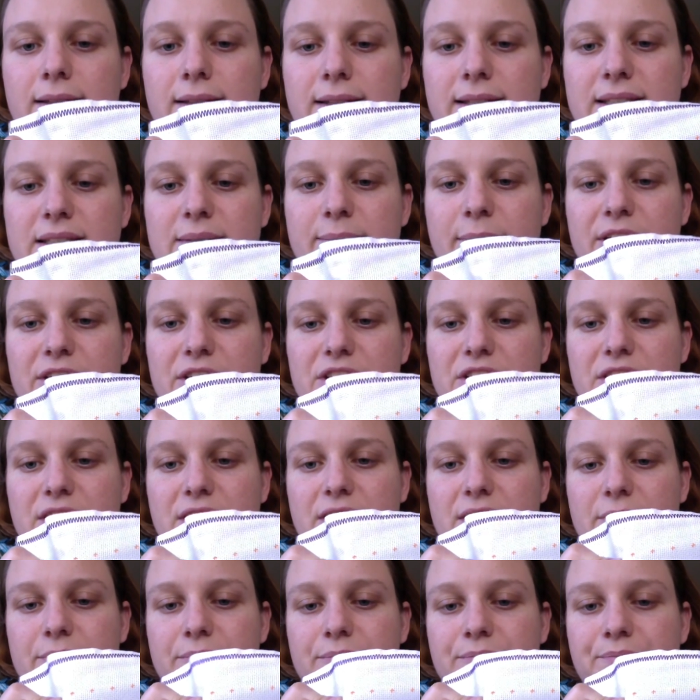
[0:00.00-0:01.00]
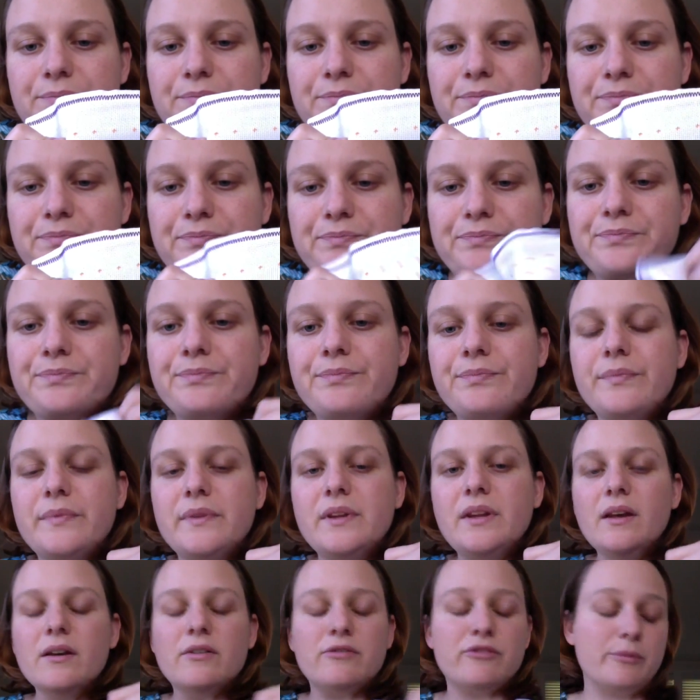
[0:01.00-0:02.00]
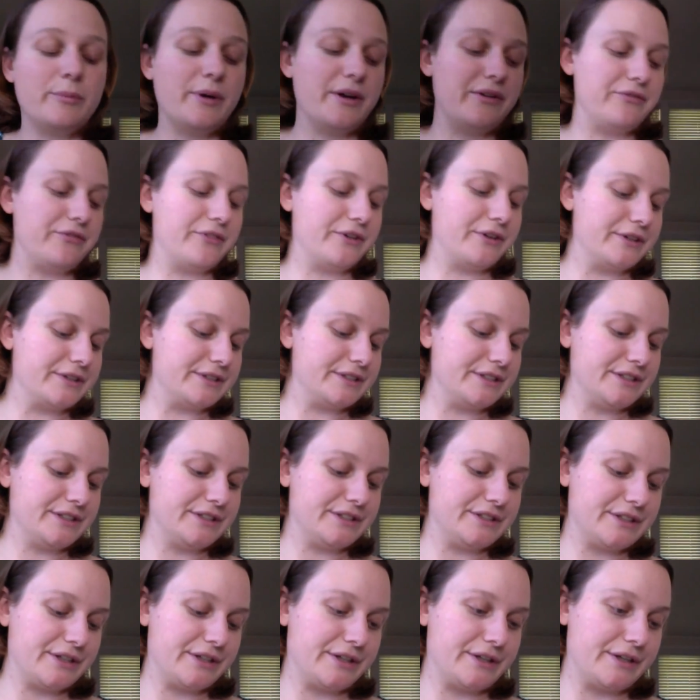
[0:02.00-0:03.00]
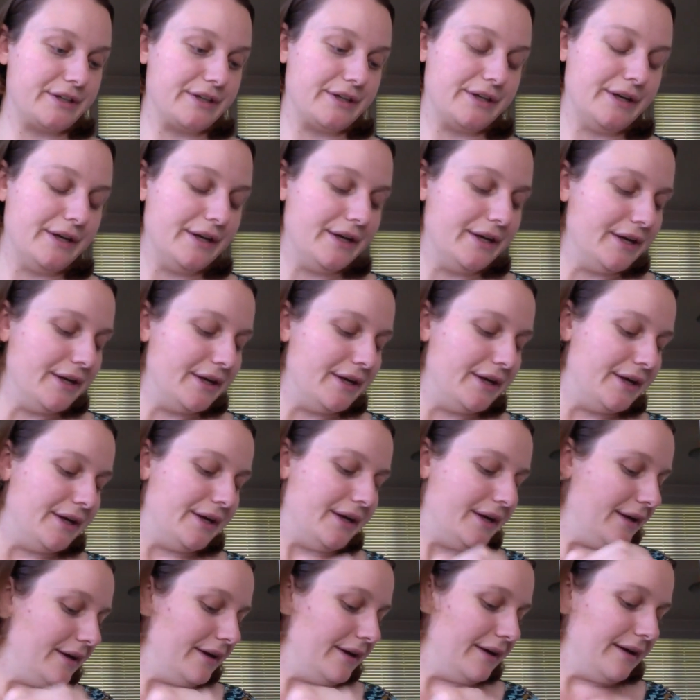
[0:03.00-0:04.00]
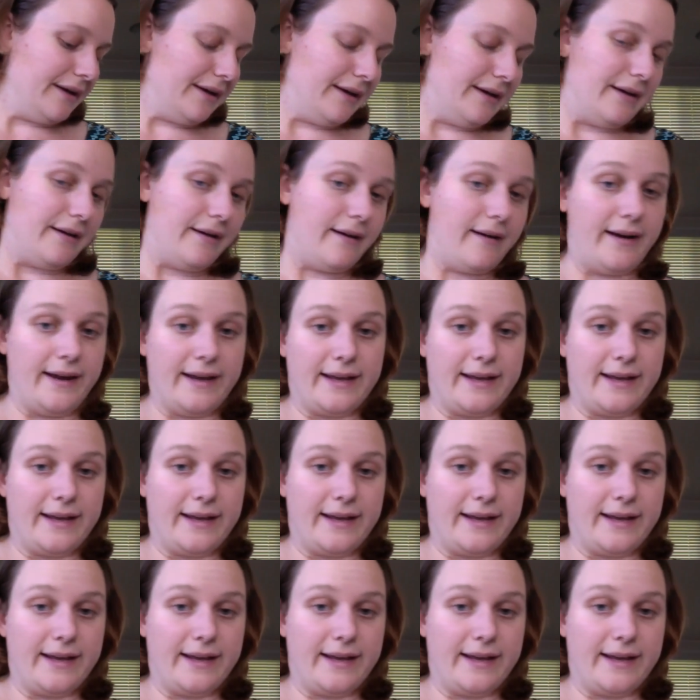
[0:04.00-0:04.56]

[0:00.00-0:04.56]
this much done for my first. So I